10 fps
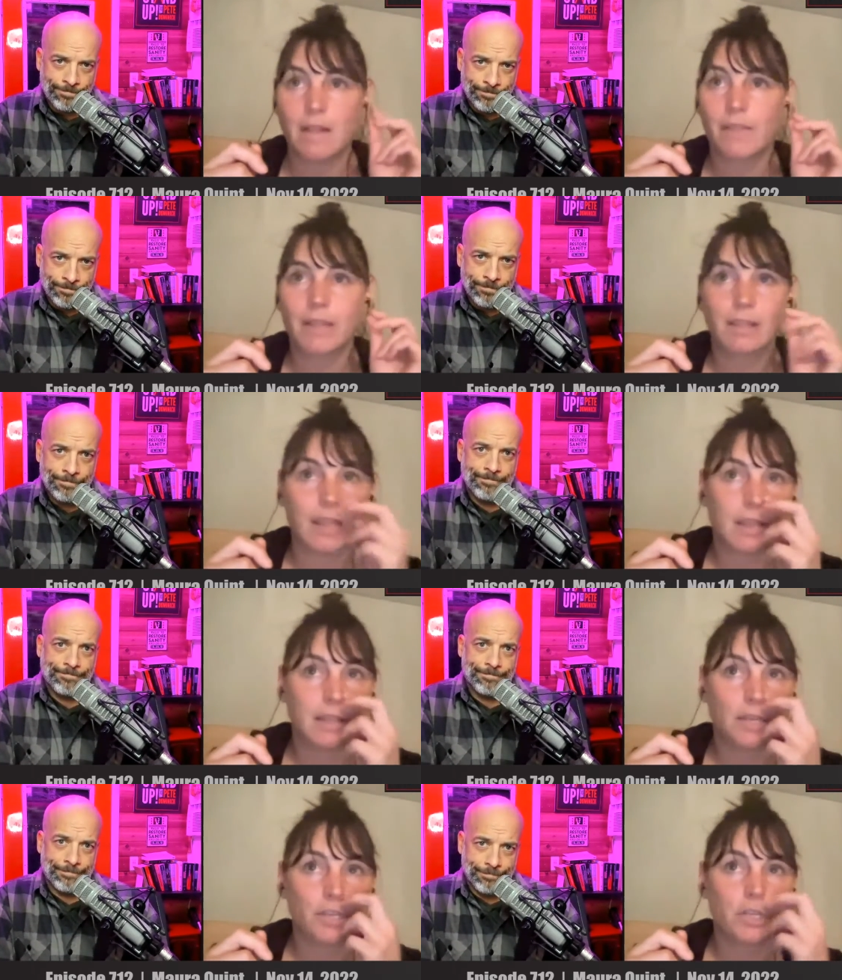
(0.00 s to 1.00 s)
Speaker 1: Like, they,
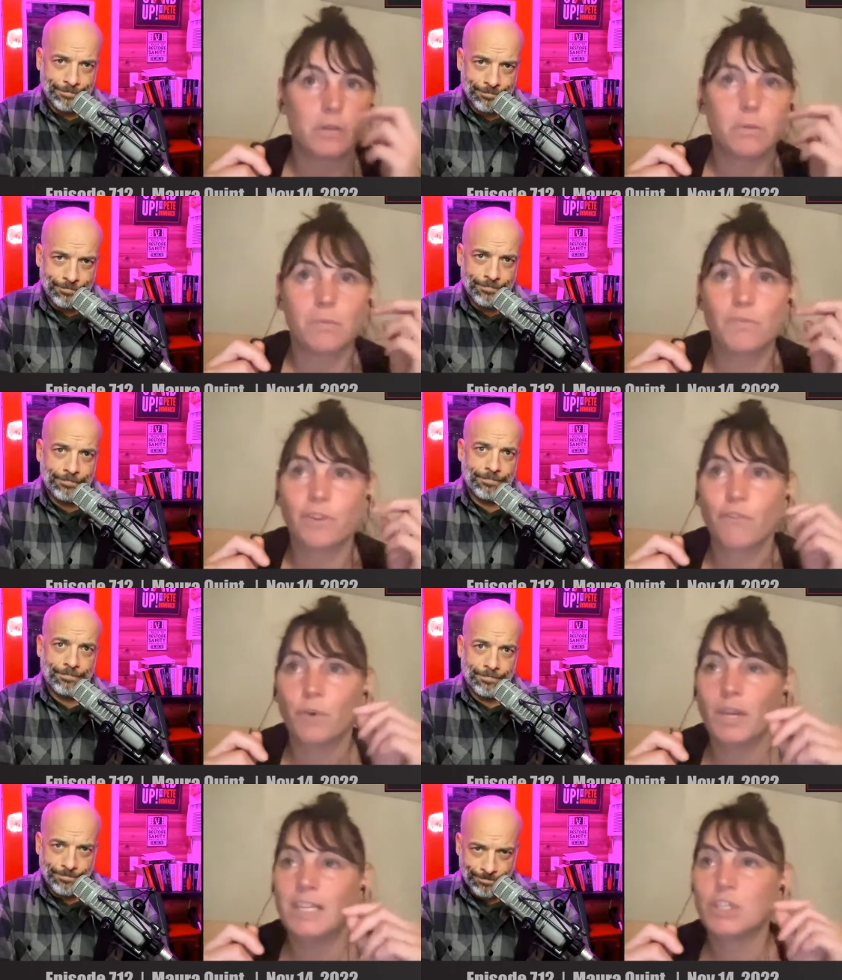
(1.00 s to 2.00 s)
they should feel
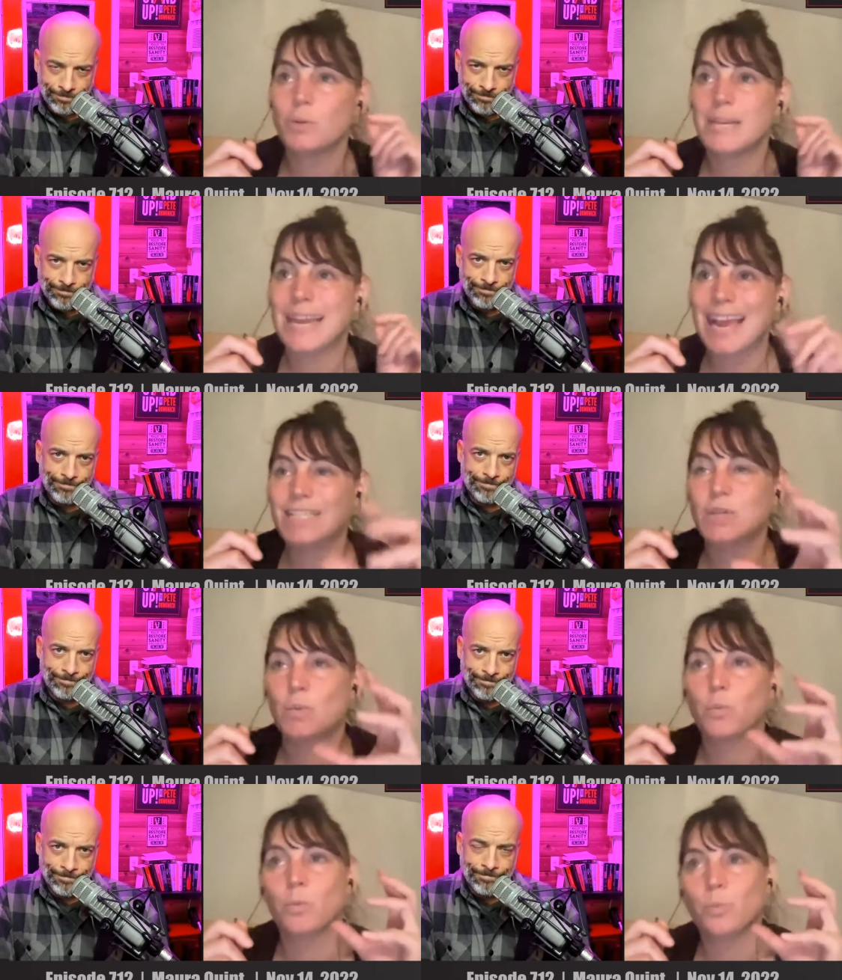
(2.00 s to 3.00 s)
free to enact
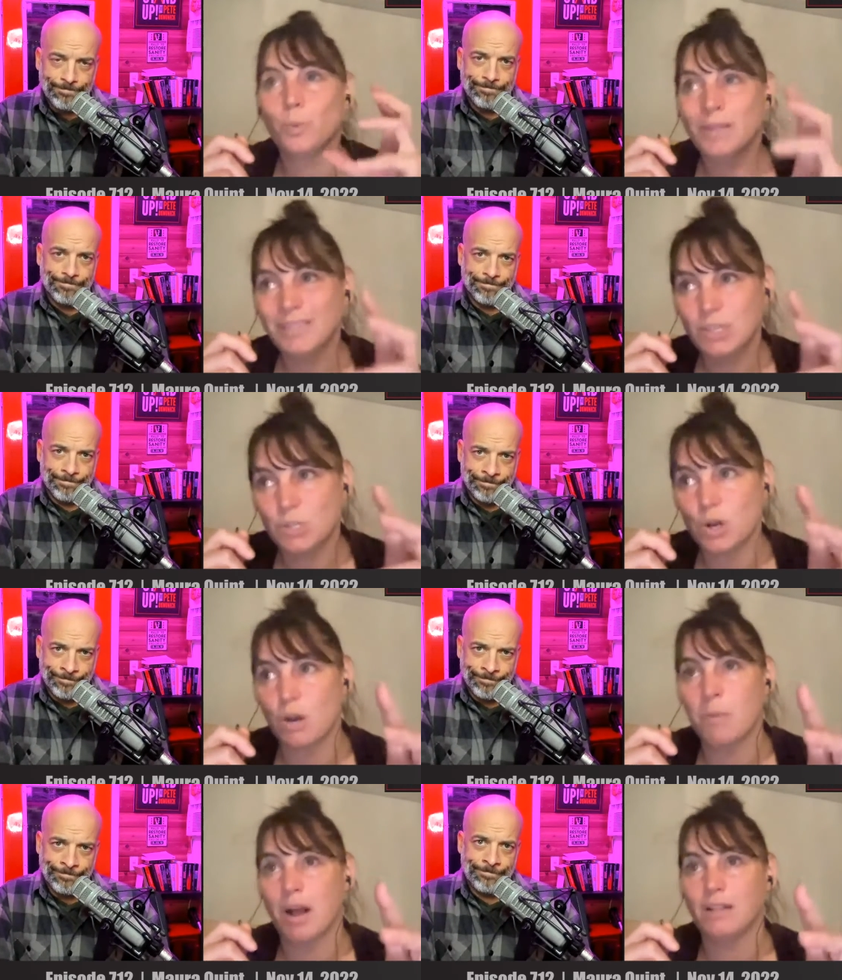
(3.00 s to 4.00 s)
really
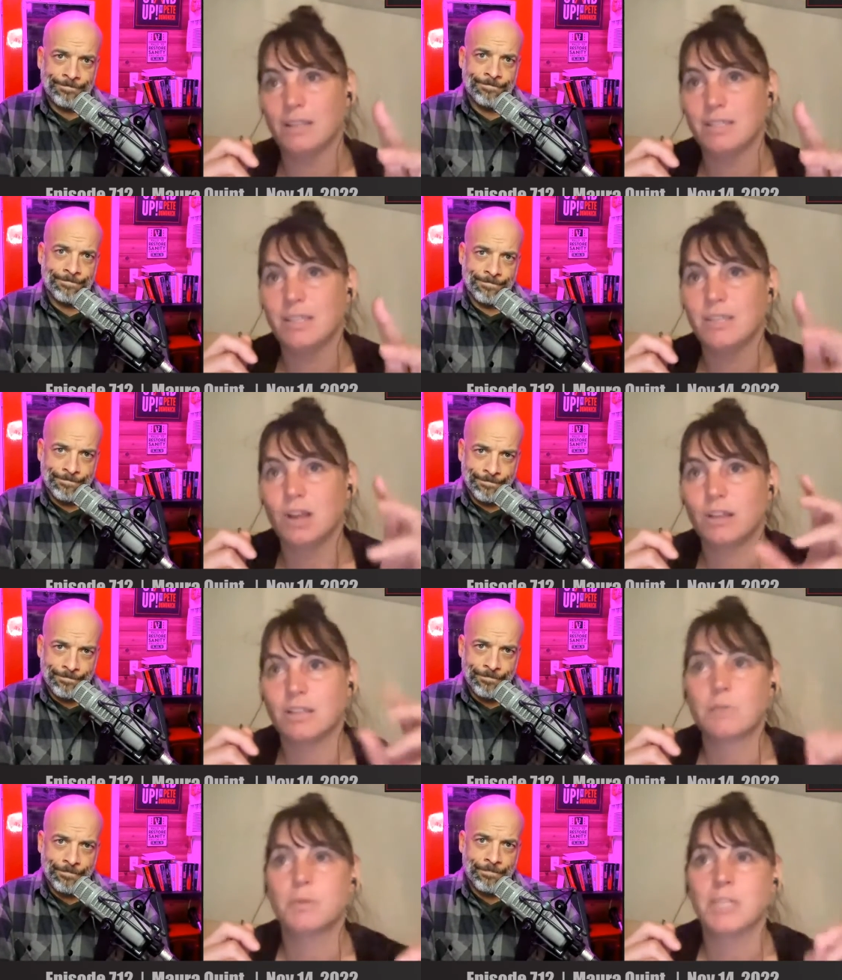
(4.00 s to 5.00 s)
strong policies on
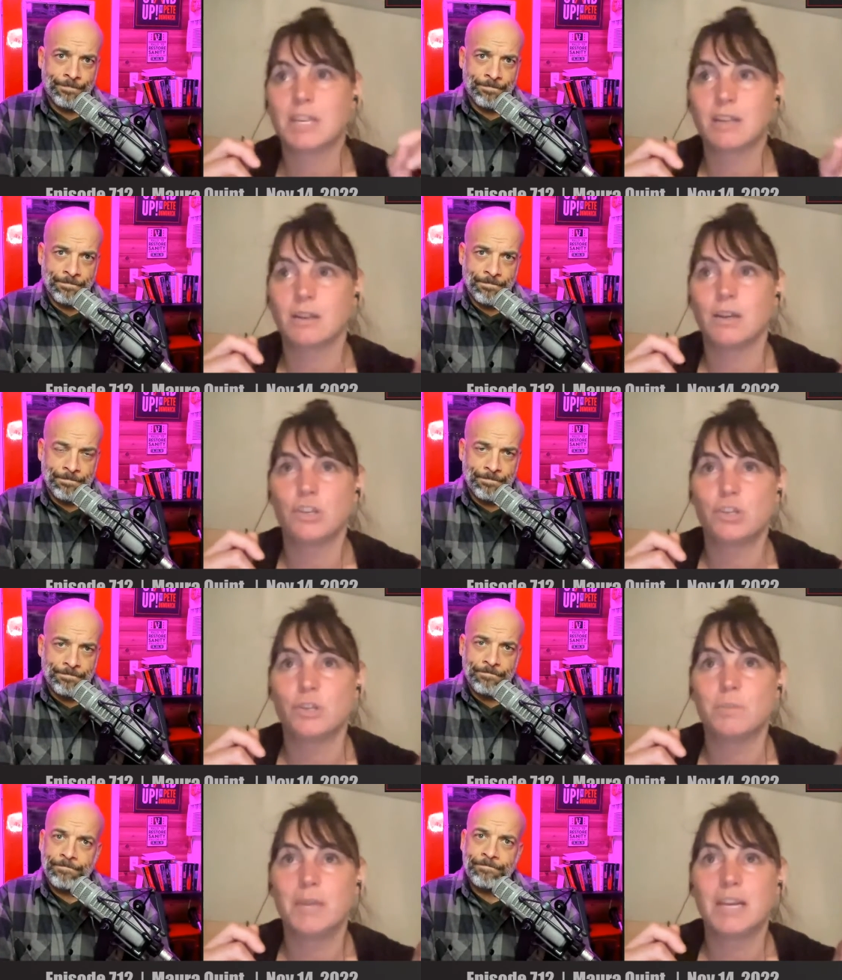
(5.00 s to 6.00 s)
these particular
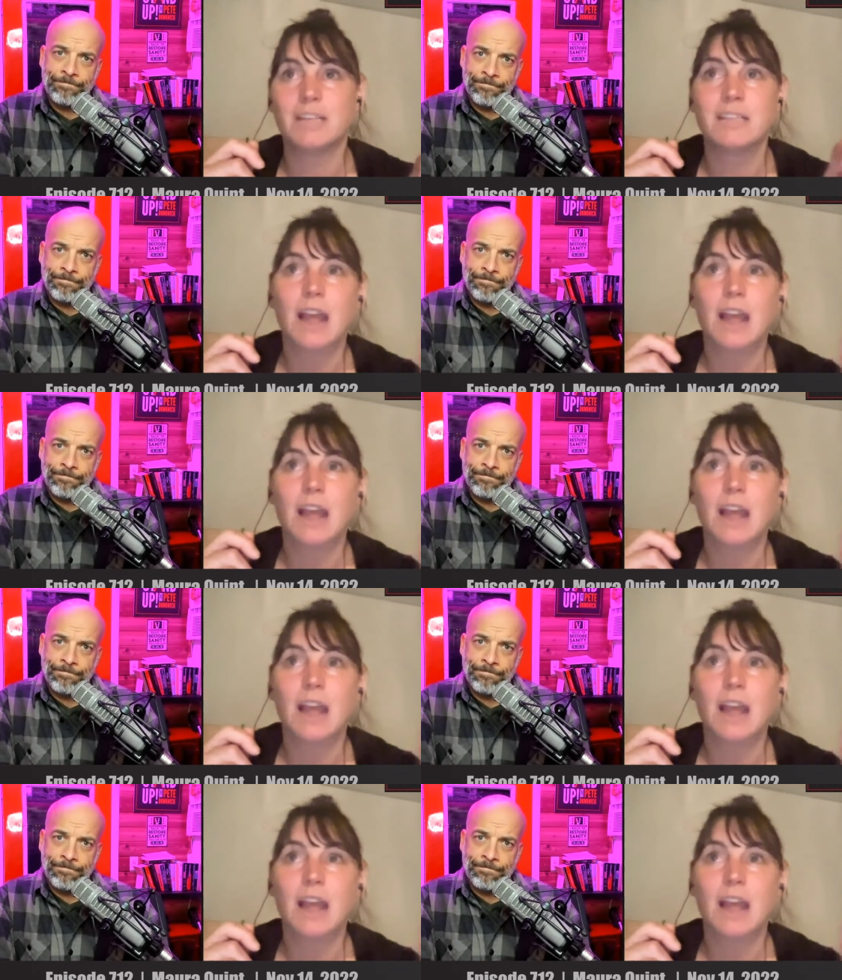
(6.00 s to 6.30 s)
issues, because